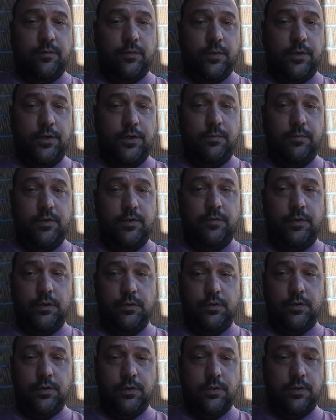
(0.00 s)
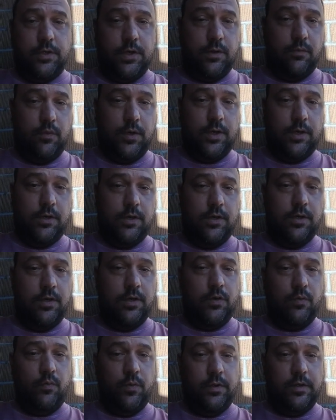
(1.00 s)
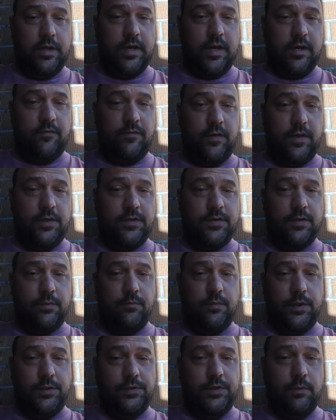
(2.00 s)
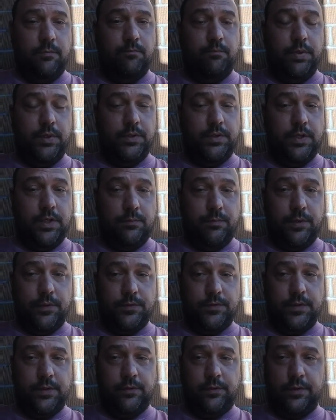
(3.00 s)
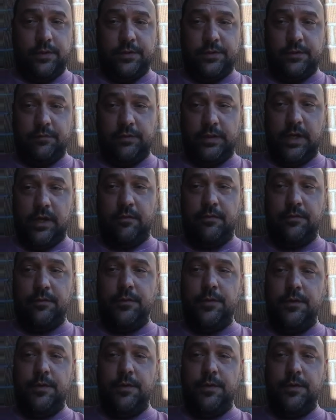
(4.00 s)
for a human future where we do not face a multi-billion person loss of life.